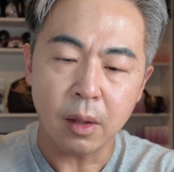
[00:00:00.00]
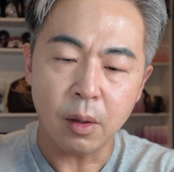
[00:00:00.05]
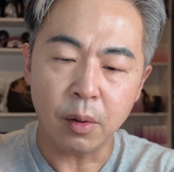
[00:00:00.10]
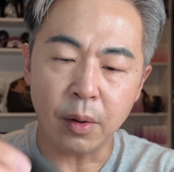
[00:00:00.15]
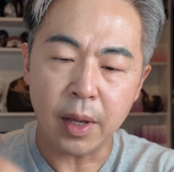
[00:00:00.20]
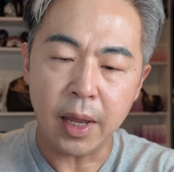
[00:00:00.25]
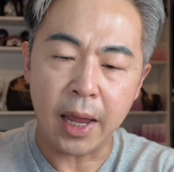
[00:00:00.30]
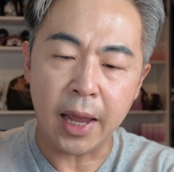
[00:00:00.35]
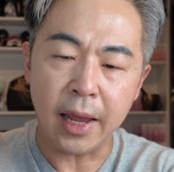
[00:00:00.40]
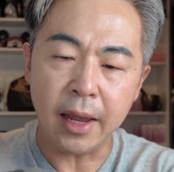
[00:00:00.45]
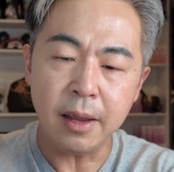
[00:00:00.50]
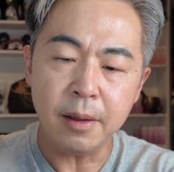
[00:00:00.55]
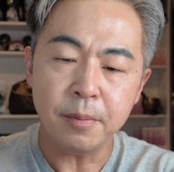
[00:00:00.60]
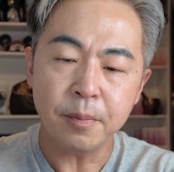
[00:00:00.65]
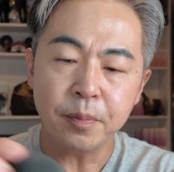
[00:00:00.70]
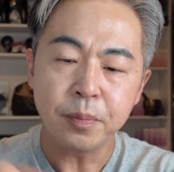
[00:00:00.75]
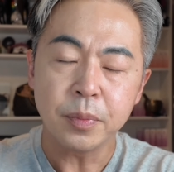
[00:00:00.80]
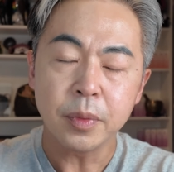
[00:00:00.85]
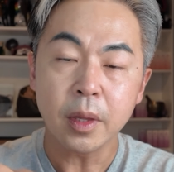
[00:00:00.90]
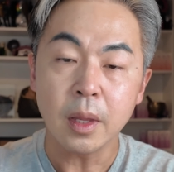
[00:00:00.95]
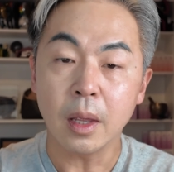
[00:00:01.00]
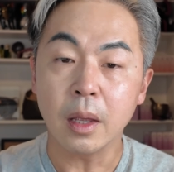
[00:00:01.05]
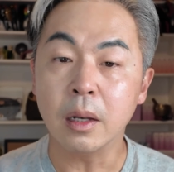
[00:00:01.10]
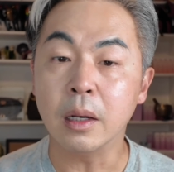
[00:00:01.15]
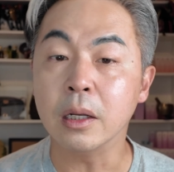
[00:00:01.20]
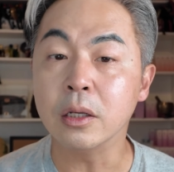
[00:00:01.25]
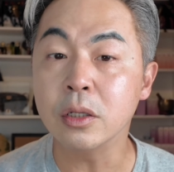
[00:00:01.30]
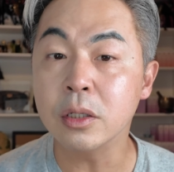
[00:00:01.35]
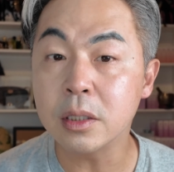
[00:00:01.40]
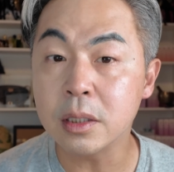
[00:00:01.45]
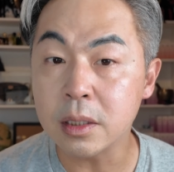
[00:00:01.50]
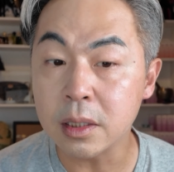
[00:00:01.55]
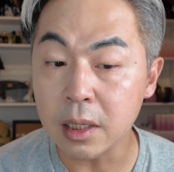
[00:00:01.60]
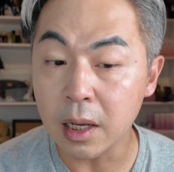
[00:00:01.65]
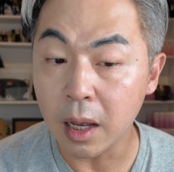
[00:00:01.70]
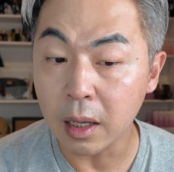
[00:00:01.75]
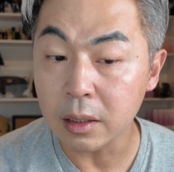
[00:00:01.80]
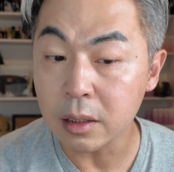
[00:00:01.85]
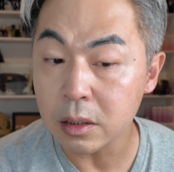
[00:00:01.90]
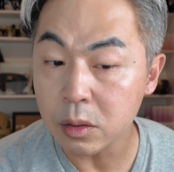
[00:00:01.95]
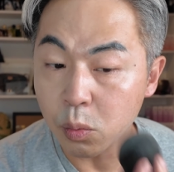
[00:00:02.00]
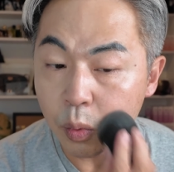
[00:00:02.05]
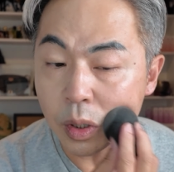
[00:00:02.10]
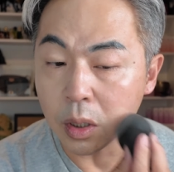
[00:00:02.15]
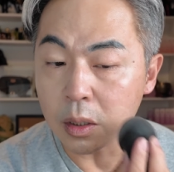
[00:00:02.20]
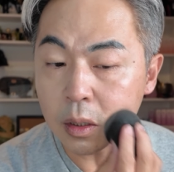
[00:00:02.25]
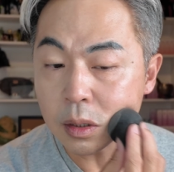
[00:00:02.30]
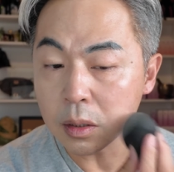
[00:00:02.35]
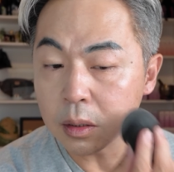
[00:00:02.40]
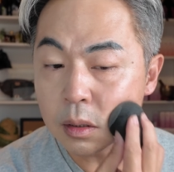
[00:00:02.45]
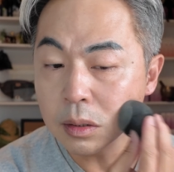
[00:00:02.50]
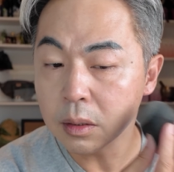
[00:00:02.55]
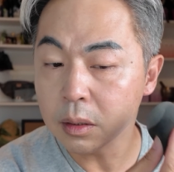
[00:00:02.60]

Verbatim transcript: Okay, let's just see how this works.